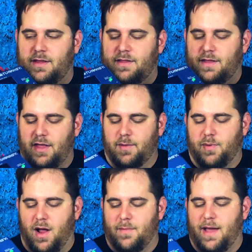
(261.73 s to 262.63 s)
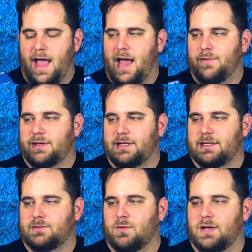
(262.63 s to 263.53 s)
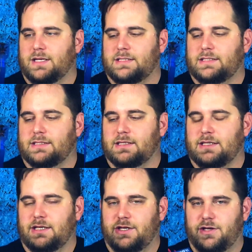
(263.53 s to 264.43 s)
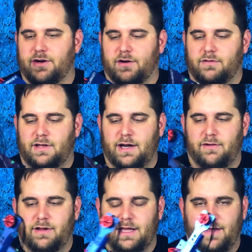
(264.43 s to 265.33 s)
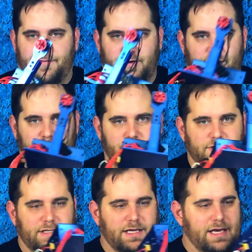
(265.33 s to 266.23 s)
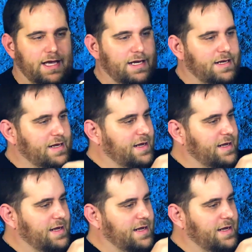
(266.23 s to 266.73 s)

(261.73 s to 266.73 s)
The other problem I had with this was you're literally, if you're using it,